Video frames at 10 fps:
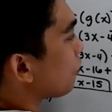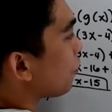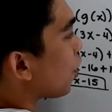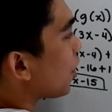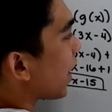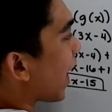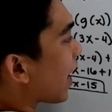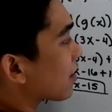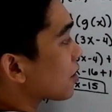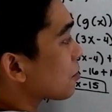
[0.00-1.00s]

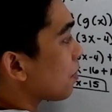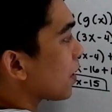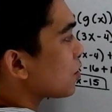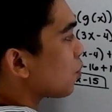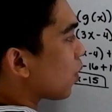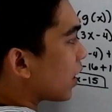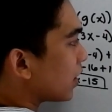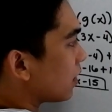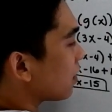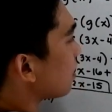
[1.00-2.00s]
4x plus
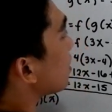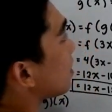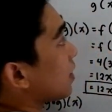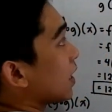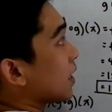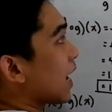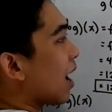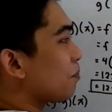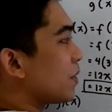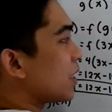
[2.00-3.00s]
1, then
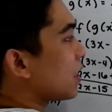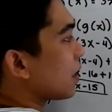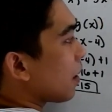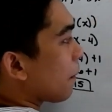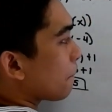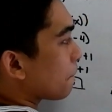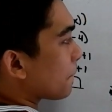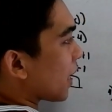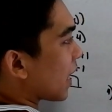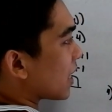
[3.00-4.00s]
copy
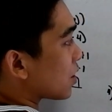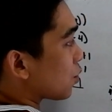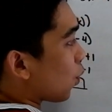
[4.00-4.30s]
plus